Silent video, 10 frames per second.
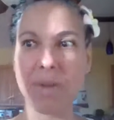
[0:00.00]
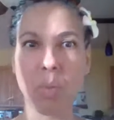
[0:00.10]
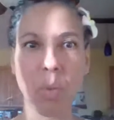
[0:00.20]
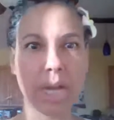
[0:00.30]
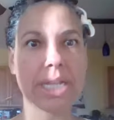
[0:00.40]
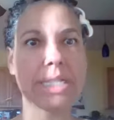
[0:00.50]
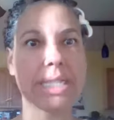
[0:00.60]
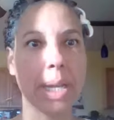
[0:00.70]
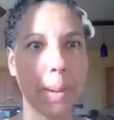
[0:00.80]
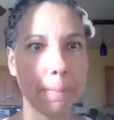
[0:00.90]
wanted to
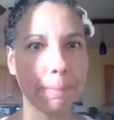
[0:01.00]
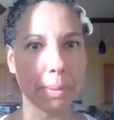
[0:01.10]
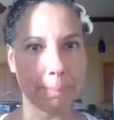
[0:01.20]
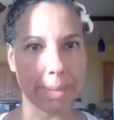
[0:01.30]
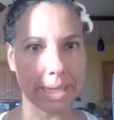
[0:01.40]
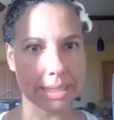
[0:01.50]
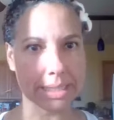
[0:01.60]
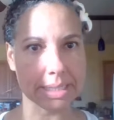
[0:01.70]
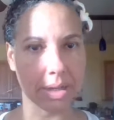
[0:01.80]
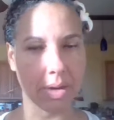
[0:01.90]
implement
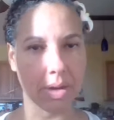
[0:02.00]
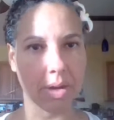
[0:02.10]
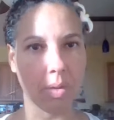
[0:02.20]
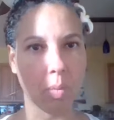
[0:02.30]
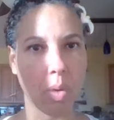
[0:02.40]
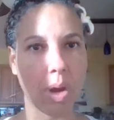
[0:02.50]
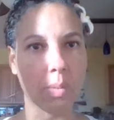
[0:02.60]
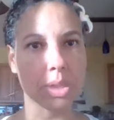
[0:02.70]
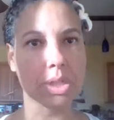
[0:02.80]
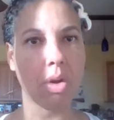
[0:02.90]
what
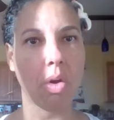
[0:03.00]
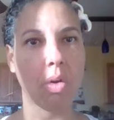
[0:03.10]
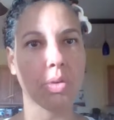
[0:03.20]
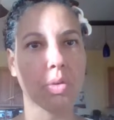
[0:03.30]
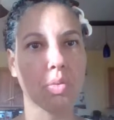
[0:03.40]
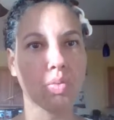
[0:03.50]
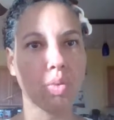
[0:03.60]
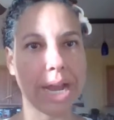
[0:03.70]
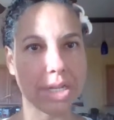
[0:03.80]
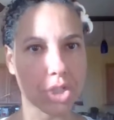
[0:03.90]
was called
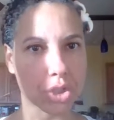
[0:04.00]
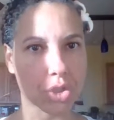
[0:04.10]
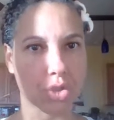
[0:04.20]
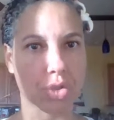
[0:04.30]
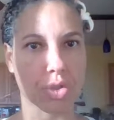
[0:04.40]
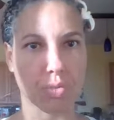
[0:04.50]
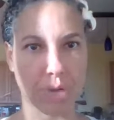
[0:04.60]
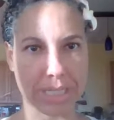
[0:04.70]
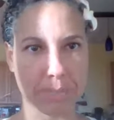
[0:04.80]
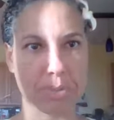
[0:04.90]
registered
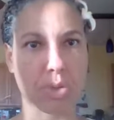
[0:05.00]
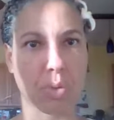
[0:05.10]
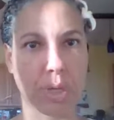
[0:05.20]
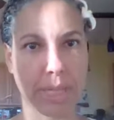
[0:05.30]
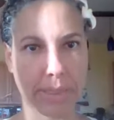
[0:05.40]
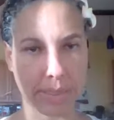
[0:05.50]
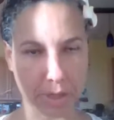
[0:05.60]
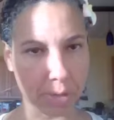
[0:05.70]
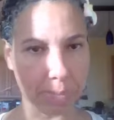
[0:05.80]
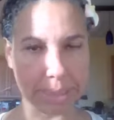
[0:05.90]
respiratory
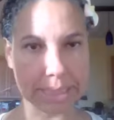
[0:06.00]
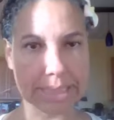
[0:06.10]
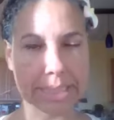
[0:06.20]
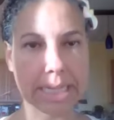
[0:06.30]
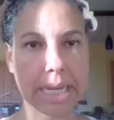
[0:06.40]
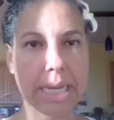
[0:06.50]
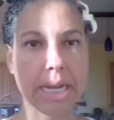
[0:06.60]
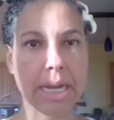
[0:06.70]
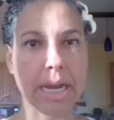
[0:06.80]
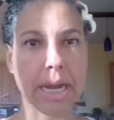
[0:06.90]
therapist,
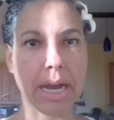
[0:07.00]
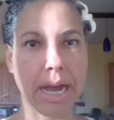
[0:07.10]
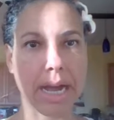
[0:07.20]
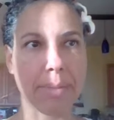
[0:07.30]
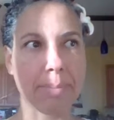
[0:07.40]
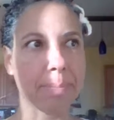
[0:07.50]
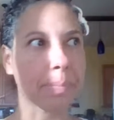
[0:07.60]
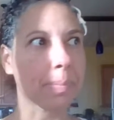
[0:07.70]
and